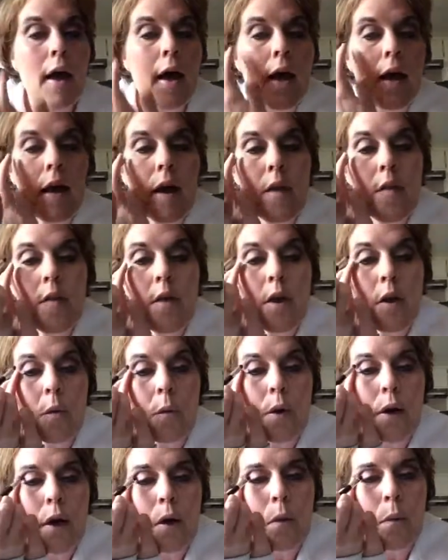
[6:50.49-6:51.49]
And I think
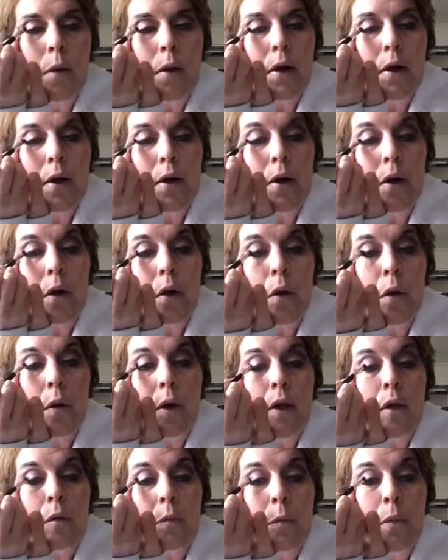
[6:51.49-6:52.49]
what I want to do
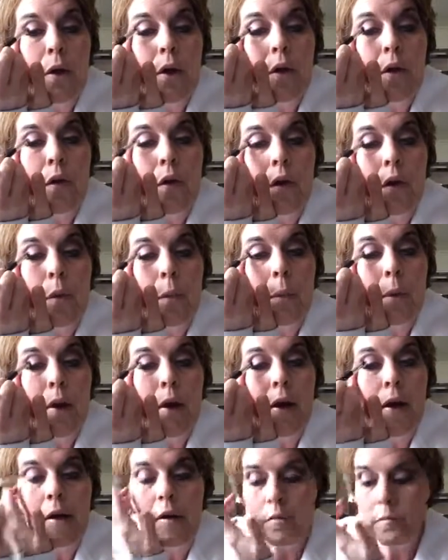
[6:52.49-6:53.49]
is put a little
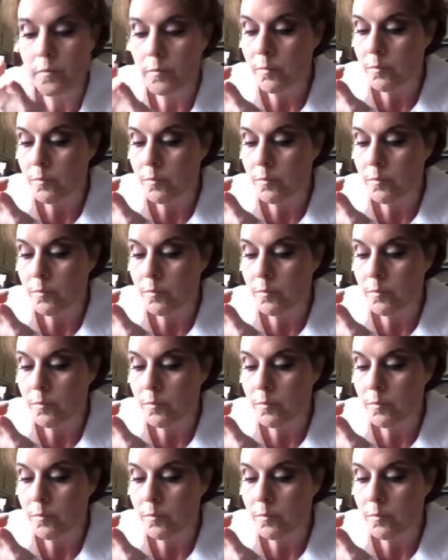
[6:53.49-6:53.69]
bit